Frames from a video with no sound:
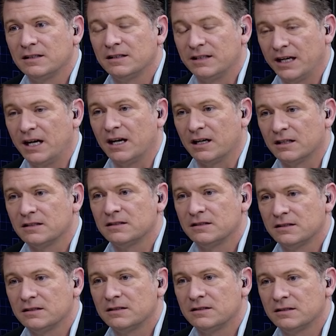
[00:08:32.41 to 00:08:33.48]
yeah, the
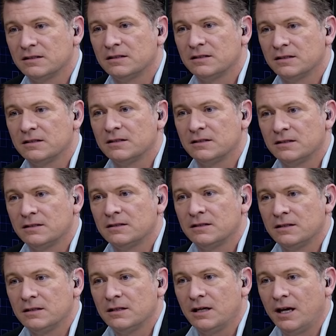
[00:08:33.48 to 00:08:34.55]
combination of all of that.
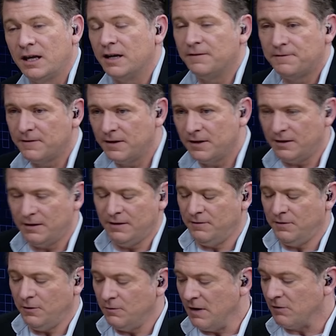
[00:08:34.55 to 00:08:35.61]
And if if
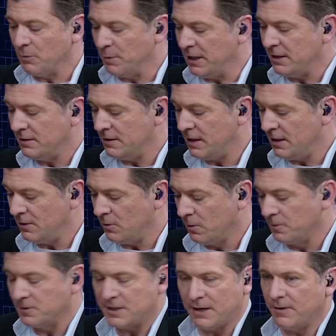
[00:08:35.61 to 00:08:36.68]
you've never been in
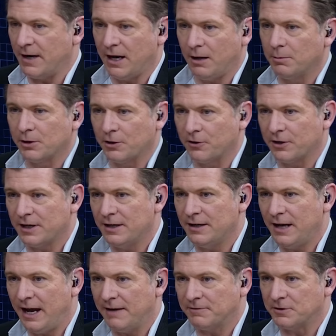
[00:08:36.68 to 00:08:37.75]
Old Town Albuquerque
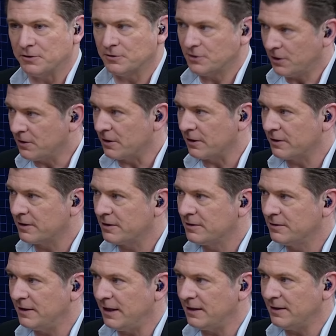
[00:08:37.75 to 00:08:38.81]
after dark,
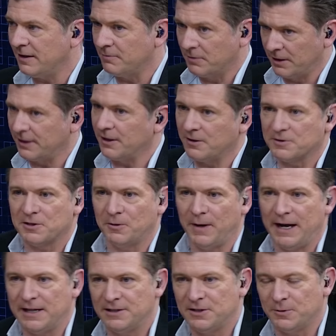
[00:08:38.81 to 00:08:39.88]
that that really also
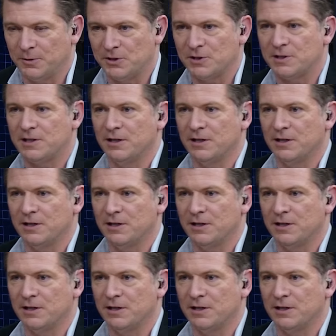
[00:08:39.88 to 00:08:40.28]
adds to it. Just the